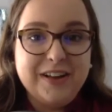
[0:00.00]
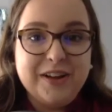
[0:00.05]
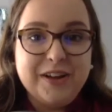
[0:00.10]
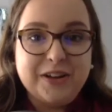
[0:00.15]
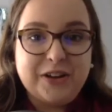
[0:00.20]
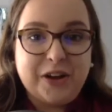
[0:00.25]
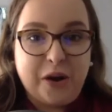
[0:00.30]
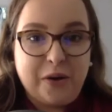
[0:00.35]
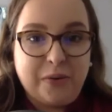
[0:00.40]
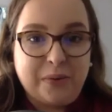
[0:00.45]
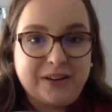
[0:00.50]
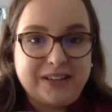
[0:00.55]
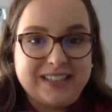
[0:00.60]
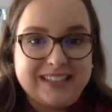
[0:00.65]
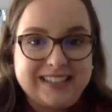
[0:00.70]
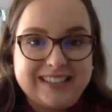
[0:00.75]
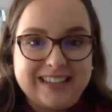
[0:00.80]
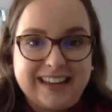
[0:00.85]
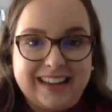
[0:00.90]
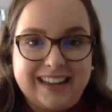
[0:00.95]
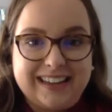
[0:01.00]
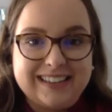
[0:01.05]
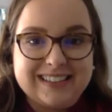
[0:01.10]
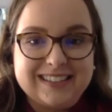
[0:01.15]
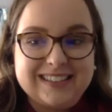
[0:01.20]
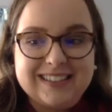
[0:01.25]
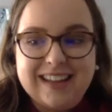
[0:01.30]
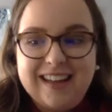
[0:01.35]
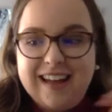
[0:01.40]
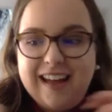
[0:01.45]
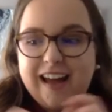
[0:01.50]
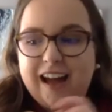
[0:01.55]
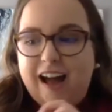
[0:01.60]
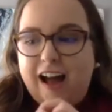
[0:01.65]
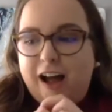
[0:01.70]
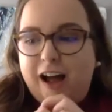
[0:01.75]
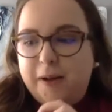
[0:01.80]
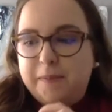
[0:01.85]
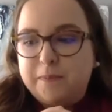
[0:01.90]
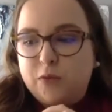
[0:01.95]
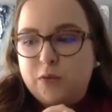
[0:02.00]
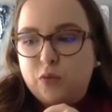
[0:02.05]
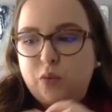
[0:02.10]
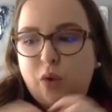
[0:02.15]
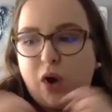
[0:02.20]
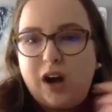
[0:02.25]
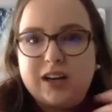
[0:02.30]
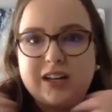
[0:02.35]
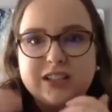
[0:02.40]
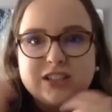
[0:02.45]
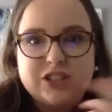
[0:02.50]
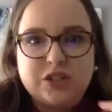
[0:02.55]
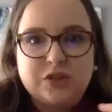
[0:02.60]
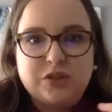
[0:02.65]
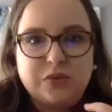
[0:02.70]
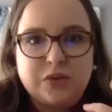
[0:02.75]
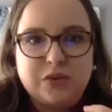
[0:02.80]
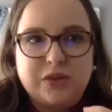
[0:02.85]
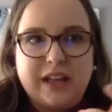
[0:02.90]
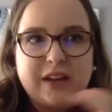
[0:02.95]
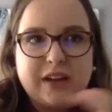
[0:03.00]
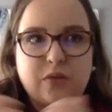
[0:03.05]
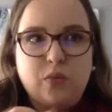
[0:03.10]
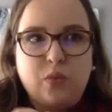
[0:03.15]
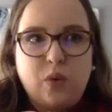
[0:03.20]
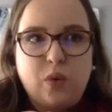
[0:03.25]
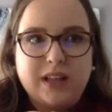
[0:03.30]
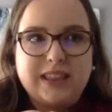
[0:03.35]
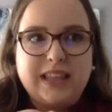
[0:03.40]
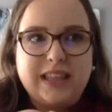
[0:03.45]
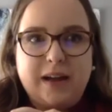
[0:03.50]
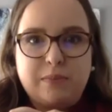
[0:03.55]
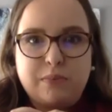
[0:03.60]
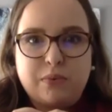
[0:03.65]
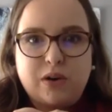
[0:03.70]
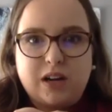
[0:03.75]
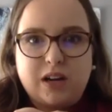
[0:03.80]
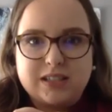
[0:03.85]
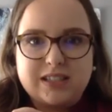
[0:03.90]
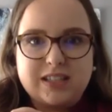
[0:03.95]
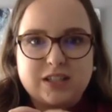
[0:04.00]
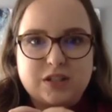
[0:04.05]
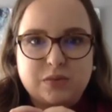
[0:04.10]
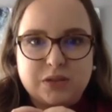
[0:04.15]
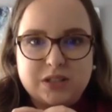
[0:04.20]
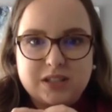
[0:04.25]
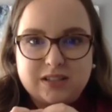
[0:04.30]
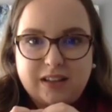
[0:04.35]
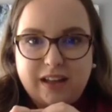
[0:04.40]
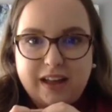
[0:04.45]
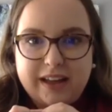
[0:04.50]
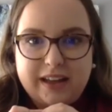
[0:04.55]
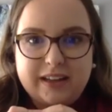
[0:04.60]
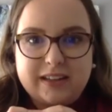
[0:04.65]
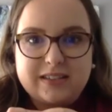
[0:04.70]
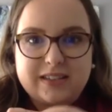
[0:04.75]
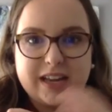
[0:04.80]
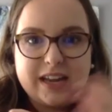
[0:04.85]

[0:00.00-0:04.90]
co-working days. Walk us through like what that process was like,